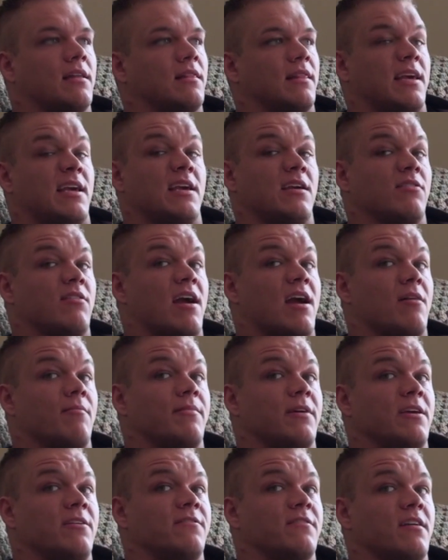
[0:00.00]
lean ground
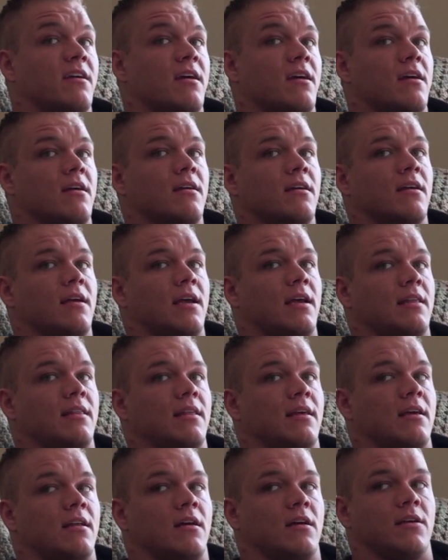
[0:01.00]
beef there. And
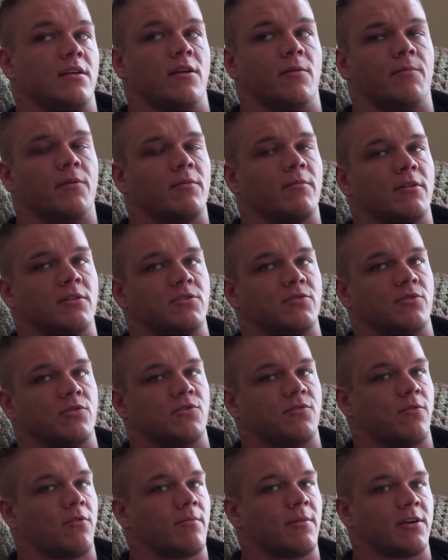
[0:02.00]
then put them on the
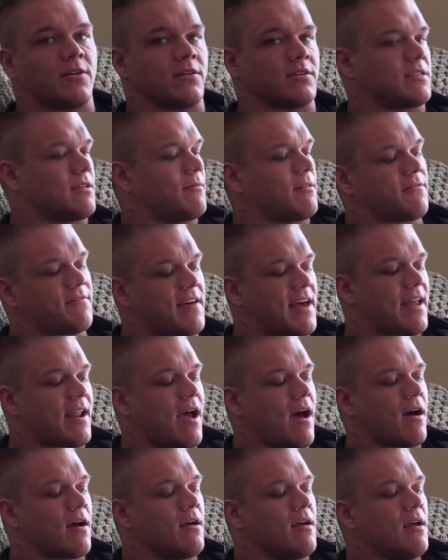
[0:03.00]
George Foreman, cook some of the fat
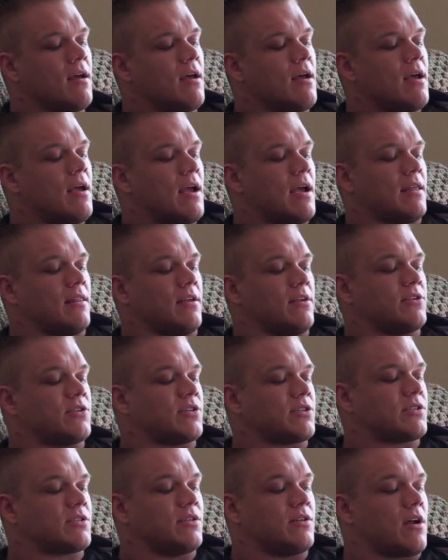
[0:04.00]
out, and then
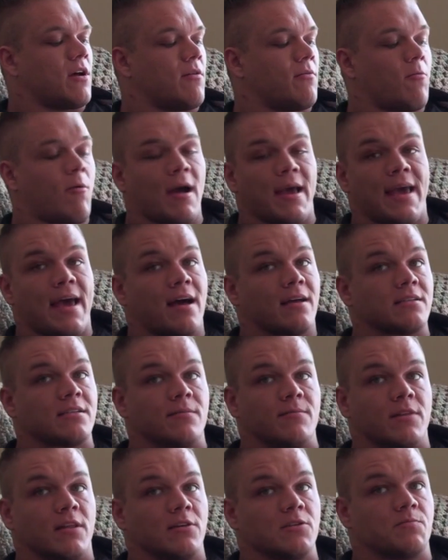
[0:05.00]
just weigh out
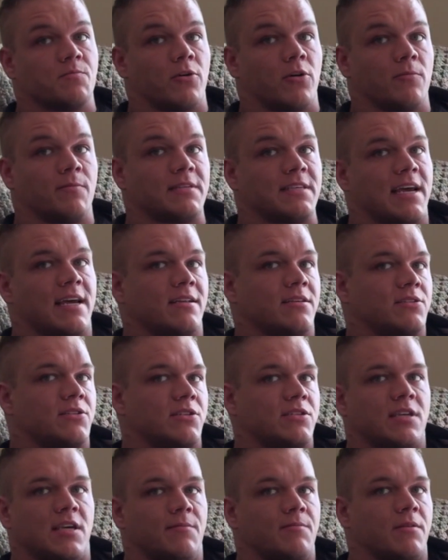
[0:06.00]
some of those boiled potatoes.
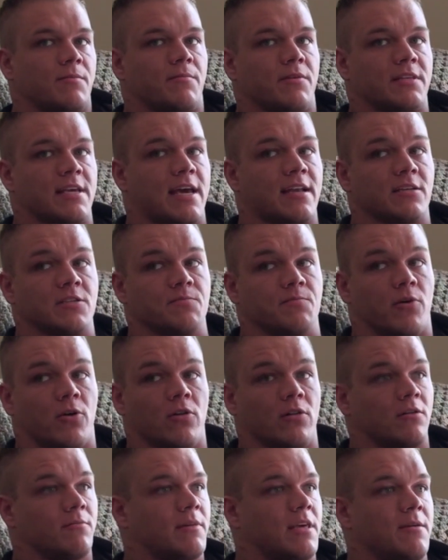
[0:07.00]
Just keep the potatoes,
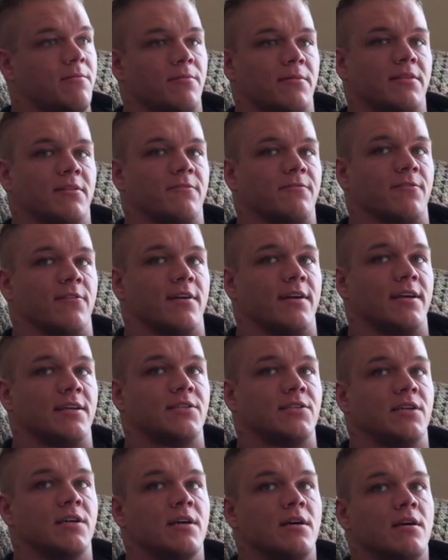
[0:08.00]
boil them, keep them in the
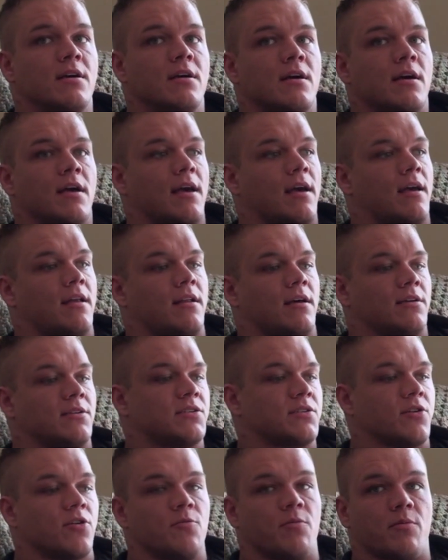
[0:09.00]
fridge, and
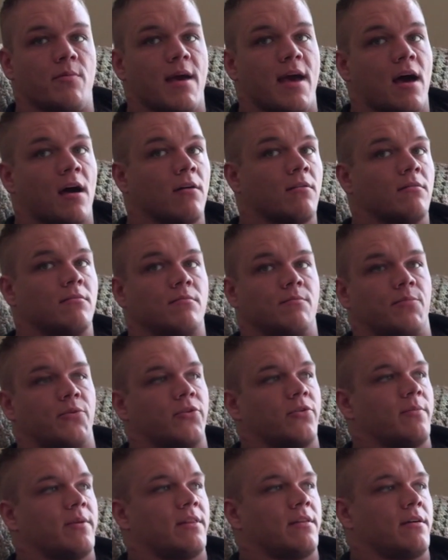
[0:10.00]
scoop them out, put
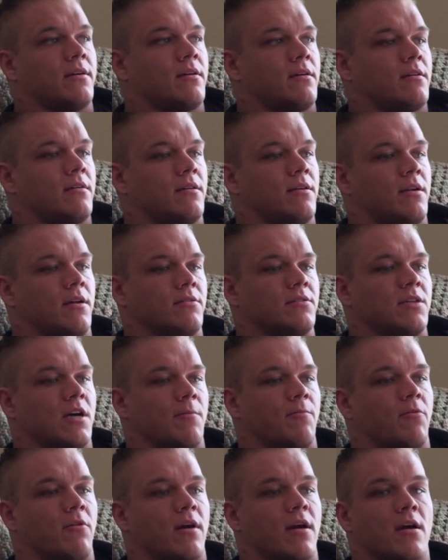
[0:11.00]
them in the
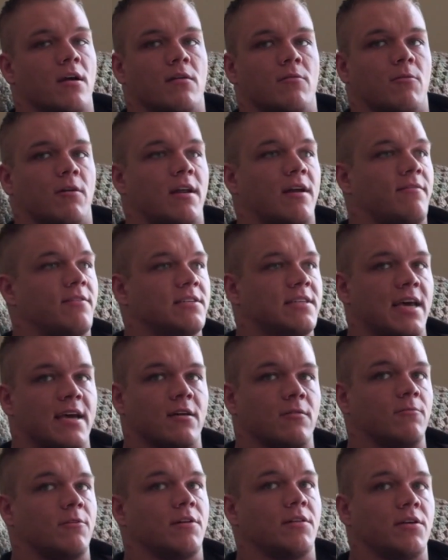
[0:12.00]
Tupperware or whatever, take
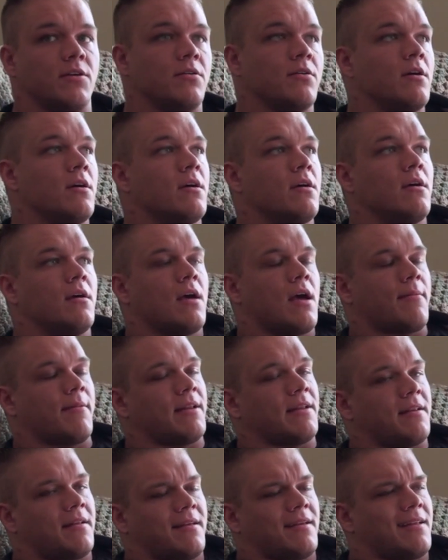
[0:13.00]
them with you.
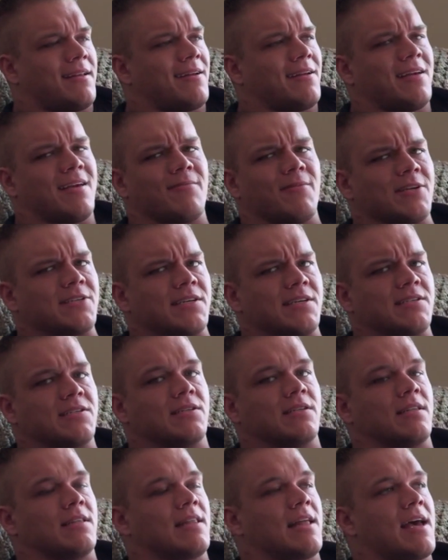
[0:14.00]
It doesn't get much
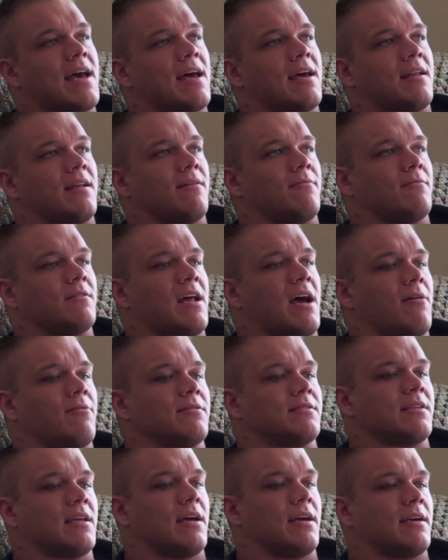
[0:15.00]
easier than that. And when I
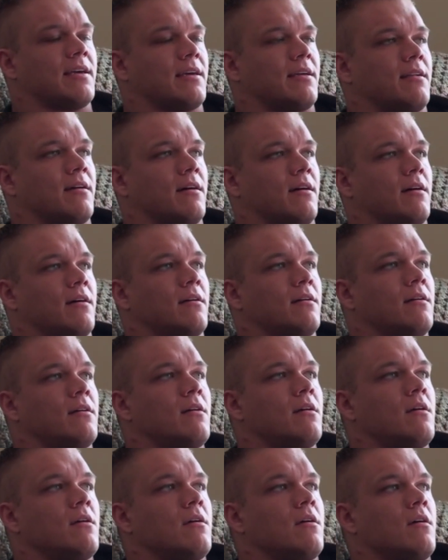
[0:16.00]
was like
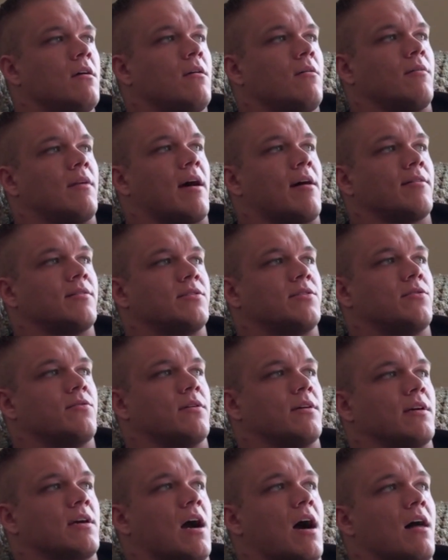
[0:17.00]
when I was
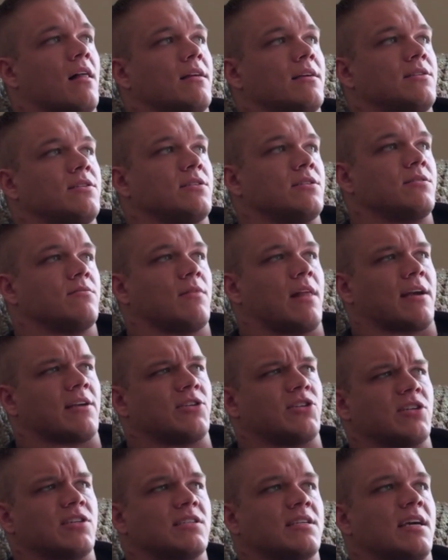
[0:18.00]
doing college and like
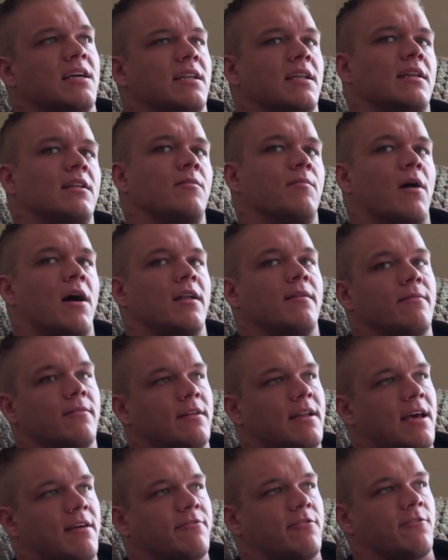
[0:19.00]
just getting into
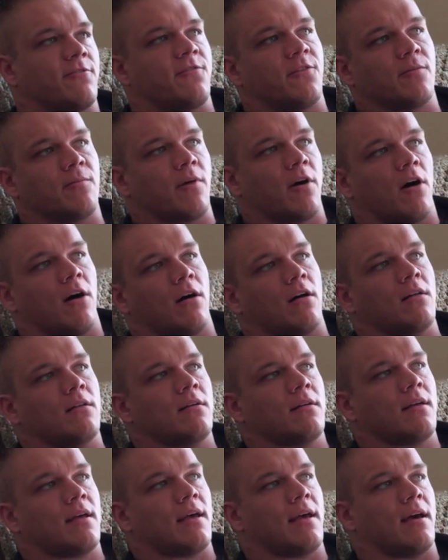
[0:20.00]
bodybuilding after football,
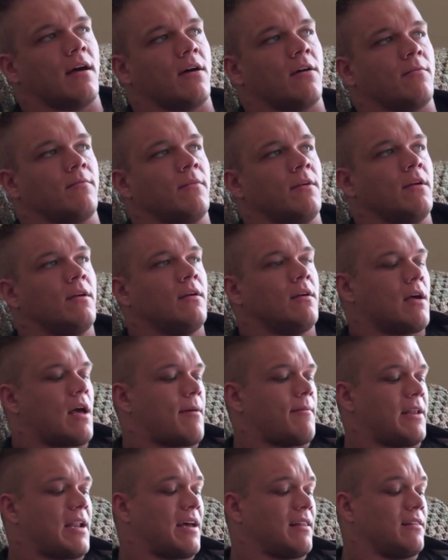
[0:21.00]

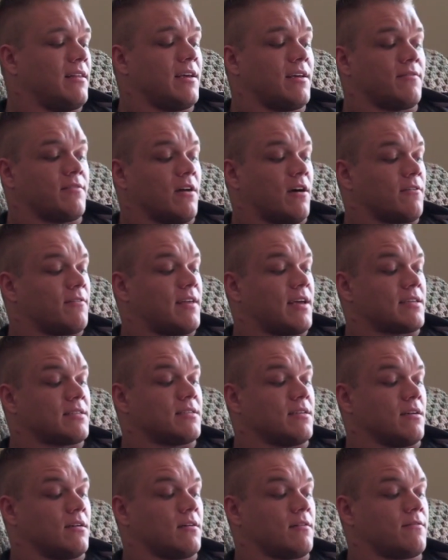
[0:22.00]
I lived off that
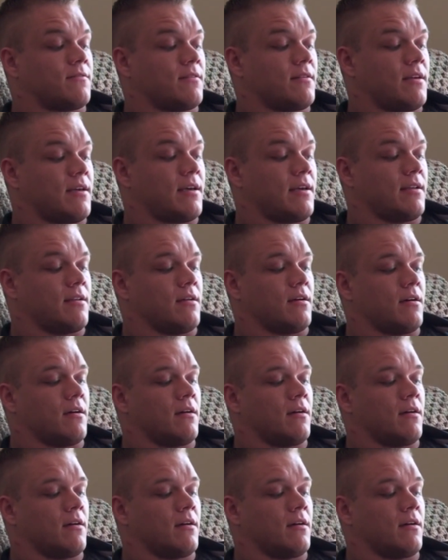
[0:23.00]
stuff, and